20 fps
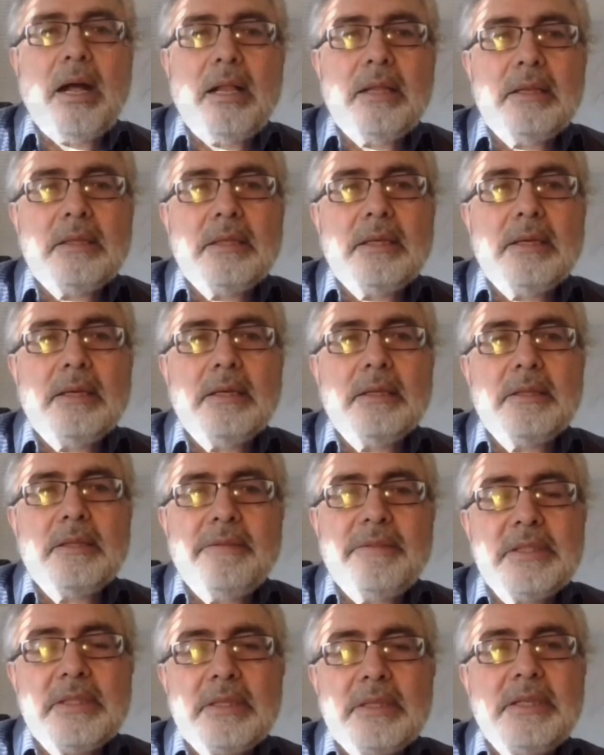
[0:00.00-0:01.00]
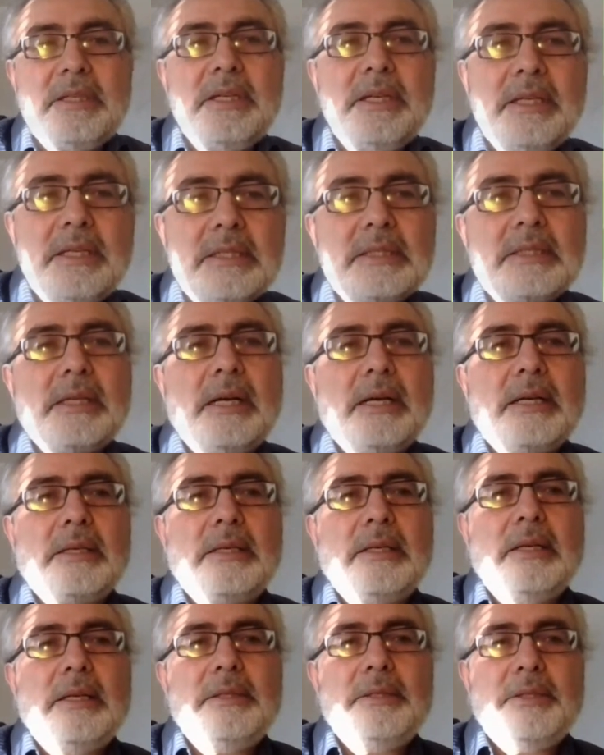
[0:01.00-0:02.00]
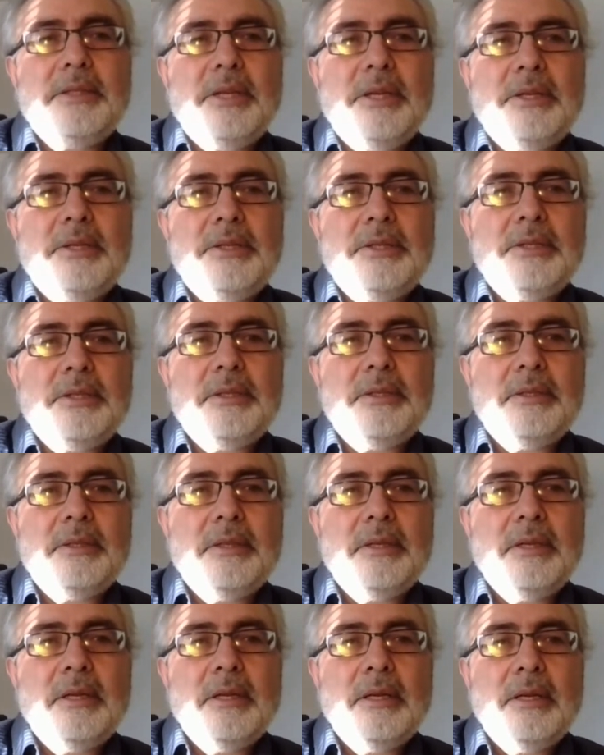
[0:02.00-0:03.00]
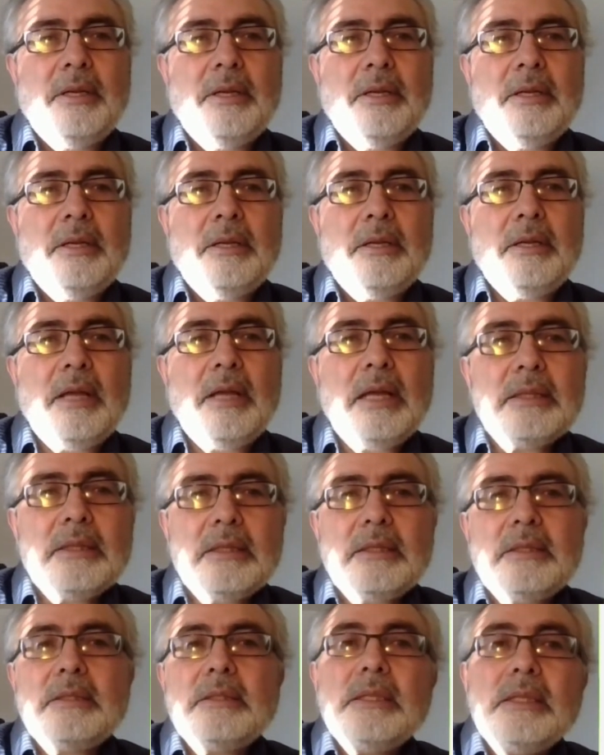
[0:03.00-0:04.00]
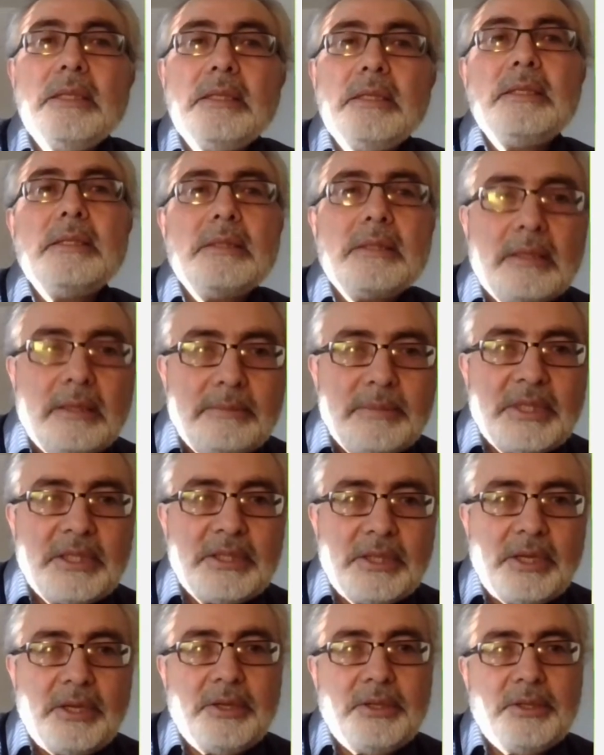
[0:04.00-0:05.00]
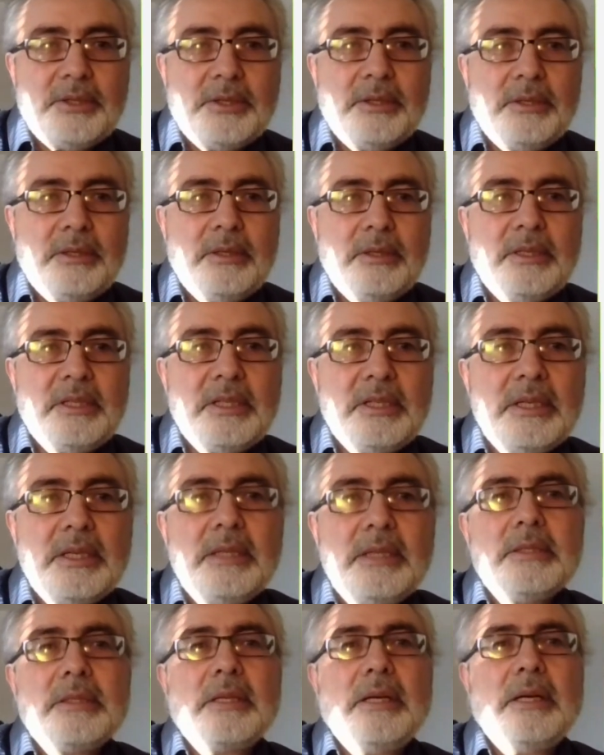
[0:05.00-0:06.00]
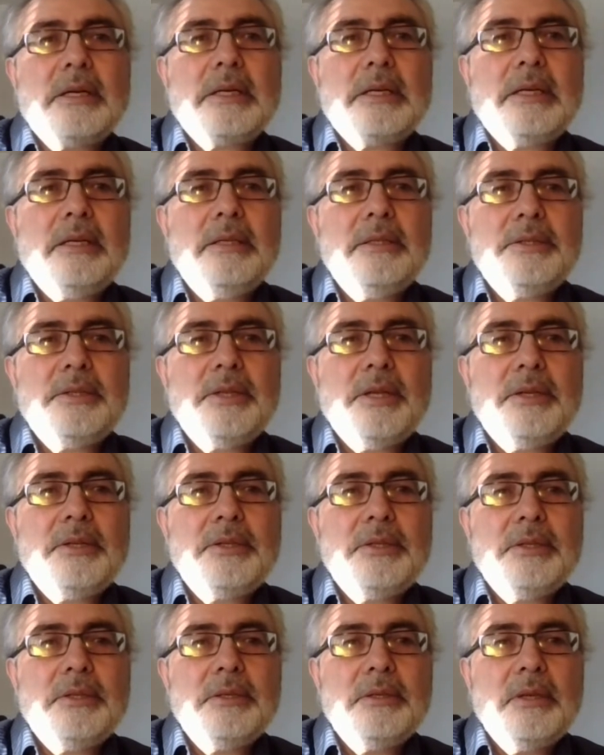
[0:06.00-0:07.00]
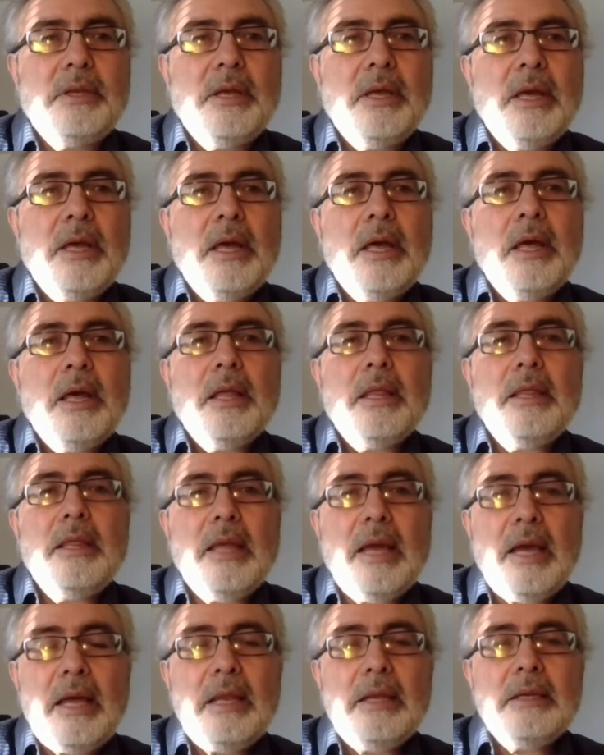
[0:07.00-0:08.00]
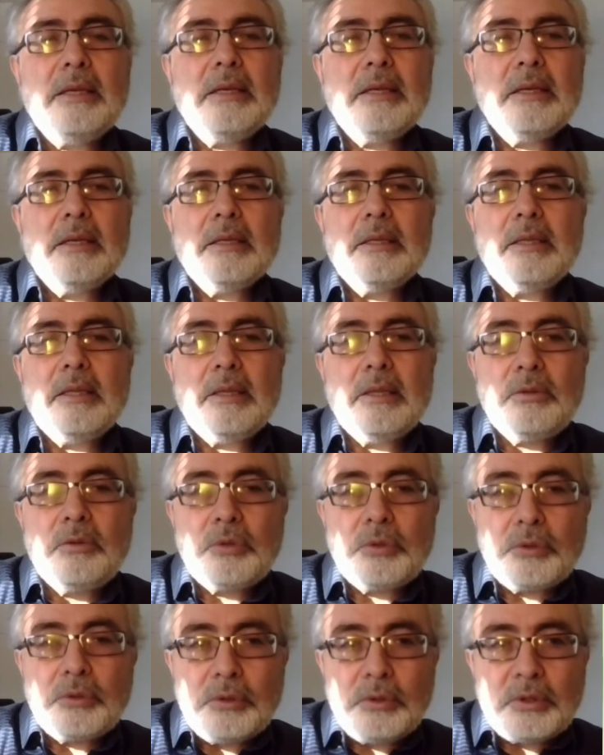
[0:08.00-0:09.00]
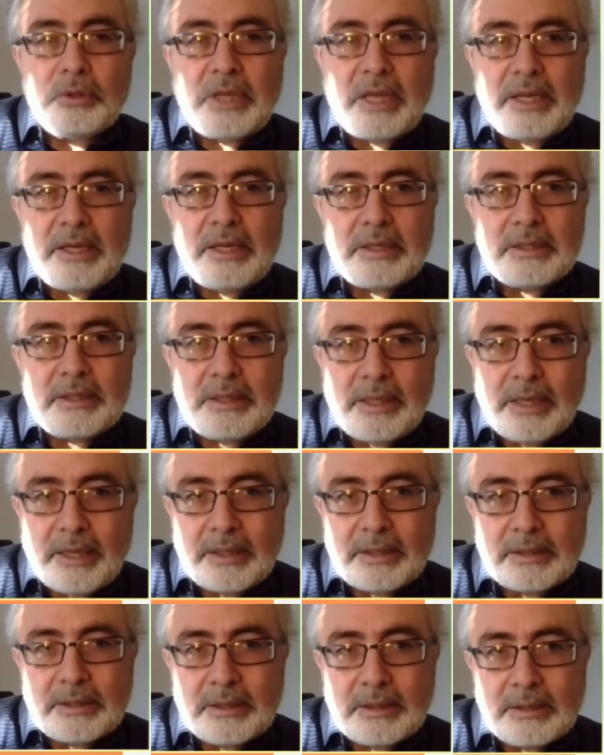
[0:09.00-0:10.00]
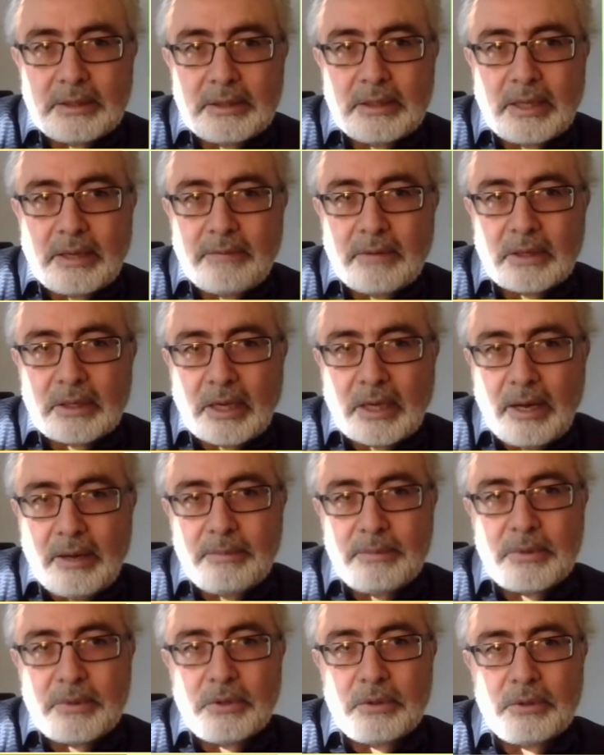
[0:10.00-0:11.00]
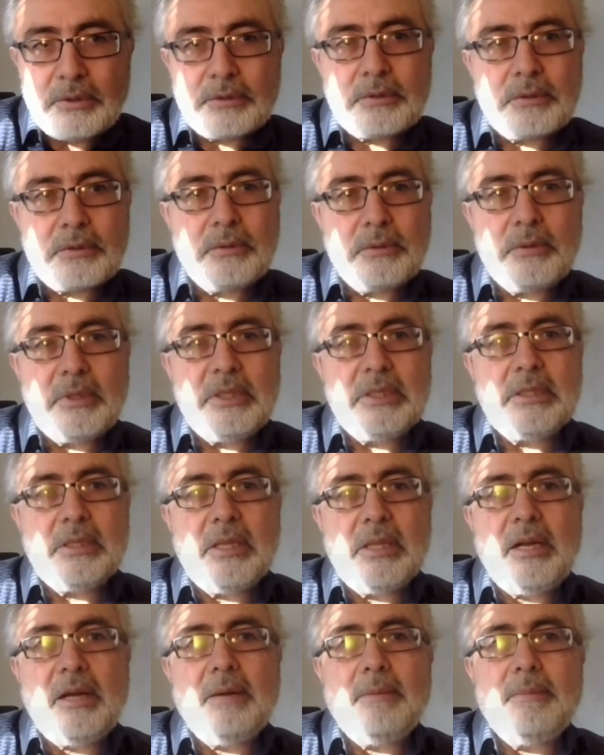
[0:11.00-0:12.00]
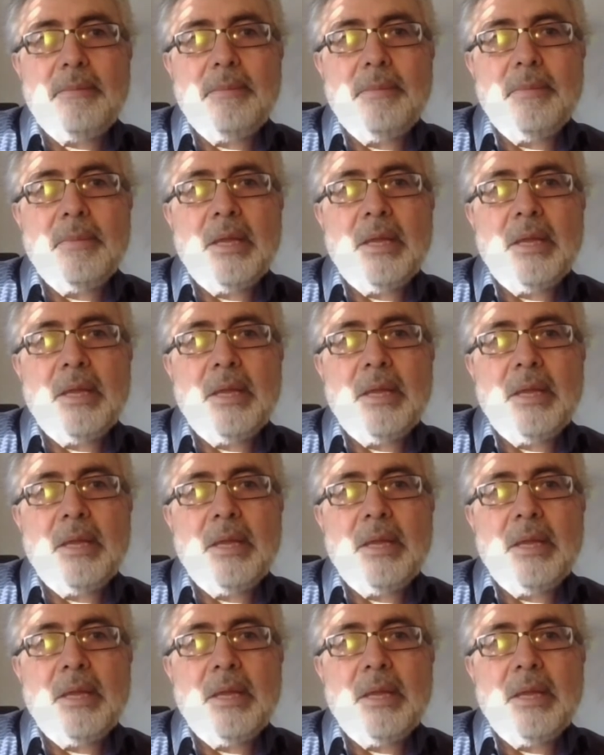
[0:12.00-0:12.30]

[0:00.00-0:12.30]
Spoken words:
alternative is resacralization, not re-Islamization, resacralization. Then through their sacred, they will come close to the Islam